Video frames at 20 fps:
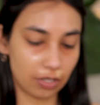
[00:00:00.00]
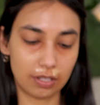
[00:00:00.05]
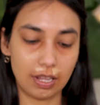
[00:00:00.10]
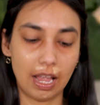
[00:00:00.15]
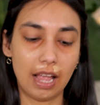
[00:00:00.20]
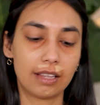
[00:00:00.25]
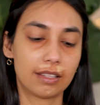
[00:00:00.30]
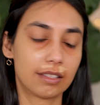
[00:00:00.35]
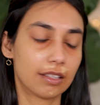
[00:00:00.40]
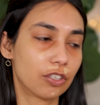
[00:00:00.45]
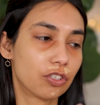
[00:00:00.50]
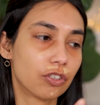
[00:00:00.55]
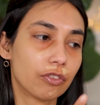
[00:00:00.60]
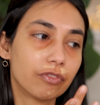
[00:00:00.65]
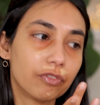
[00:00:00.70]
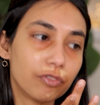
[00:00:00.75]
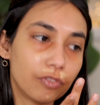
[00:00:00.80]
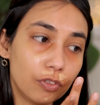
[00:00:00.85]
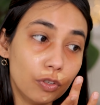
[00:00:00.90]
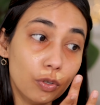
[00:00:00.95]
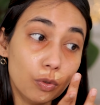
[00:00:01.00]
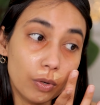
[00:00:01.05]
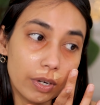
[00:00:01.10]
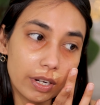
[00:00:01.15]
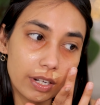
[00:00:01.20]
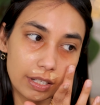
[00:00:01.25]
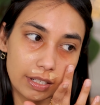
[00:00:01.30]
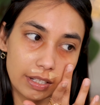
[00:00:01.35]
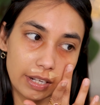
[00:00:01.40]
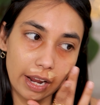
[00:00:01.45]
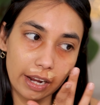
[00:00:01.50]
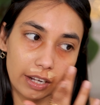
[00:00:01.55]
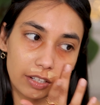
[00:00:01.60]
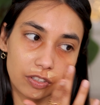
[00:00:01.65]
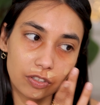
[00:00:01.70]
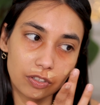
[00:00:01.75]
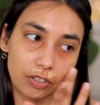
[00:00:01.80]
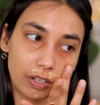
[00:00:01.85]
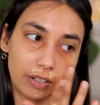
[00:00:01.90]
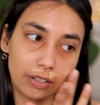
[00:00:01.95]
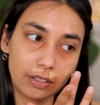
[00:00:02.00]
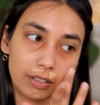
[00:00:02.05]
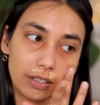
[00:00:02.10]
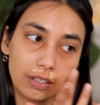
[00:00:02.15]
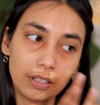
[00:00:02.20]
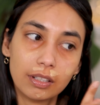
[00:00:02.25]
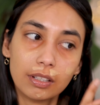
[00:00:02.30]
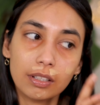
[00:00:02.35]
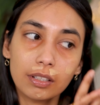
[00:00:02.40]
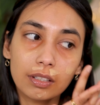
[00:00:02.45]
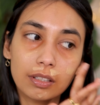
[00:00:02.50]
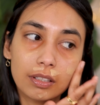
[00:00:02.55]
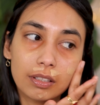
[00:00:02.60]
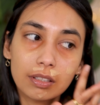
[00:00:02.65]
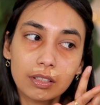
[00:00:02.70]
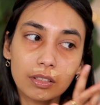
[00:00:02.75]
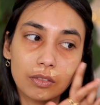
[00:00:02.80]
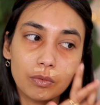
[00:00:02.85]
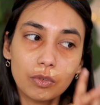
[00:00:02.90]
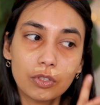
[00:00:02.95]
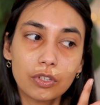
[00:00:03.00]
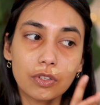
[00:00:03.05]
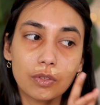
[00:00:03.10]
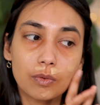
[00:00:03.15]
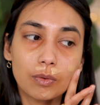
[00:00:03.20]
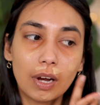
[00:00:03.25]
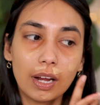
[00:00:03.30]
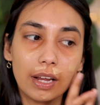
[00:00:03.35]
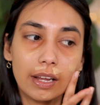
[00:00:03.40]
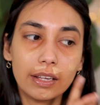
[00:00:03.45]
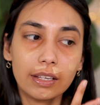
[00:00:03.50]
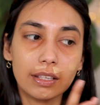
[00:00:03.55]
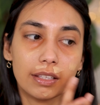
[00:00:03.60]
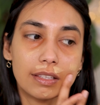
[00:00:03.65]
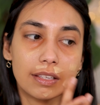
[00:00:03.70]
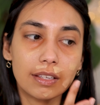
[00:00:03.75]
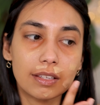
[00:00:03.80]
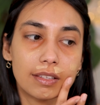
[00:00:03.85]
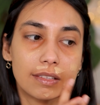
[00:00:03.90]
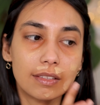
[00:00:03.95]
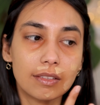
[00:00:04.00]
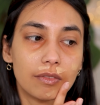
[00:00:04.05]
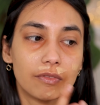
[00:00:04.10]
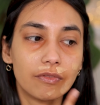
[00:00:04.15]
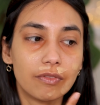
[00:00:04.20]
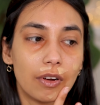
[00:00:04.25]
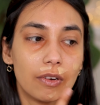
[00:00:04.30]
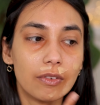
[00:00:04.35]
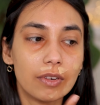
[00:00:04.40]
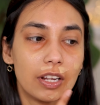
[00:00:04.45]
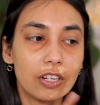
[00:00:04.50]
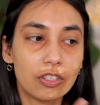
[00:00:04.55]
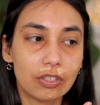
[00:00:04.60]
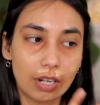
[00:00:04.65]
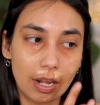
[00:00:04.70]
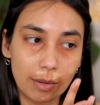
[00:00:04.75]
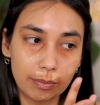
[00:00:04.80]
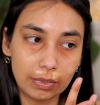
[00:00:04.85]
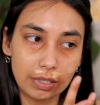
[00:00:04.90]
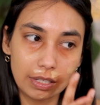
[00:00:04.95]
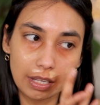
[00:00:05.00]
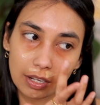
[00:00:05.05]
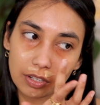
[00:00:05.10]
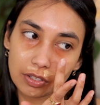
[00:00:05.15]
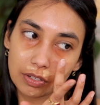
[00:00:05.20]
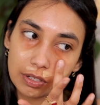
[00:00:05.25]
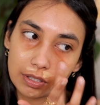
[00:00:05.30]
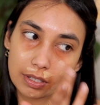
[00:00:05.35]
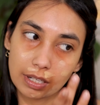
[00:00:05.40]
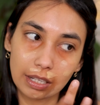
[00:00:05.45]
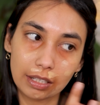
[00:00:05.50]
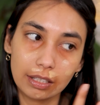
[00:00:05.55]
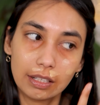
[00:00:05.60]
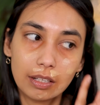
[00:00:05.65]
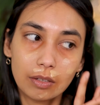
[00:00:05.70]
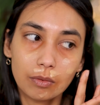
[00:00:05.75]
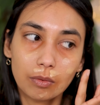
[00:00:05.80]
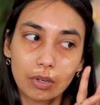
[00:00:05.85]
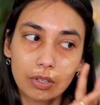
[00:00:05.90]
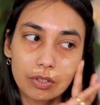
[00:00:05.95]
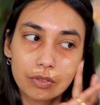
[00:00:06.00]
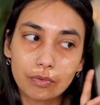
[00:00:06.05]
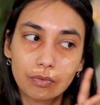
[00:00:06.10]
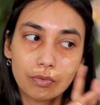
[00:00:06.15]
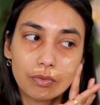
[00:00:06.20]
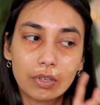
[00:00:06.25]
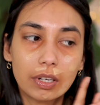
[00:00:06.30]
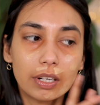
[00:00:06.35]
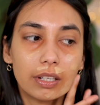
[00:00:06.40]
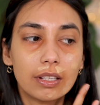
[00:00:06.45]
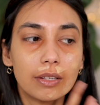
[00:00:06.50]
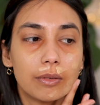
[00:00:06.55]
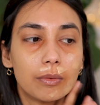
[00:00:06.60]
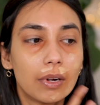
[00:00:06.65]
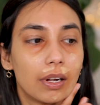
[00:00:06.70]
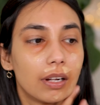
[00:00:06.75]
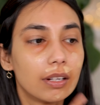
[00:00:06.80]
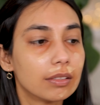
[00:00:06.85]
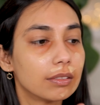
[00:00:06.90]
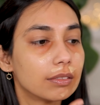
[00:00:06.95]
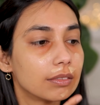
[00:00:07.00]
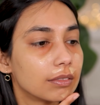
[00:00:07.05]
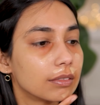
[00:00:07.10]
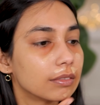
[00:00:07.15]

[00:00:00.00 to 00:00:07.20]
it has such a fluid texture, which is why this foundation application technique works really well.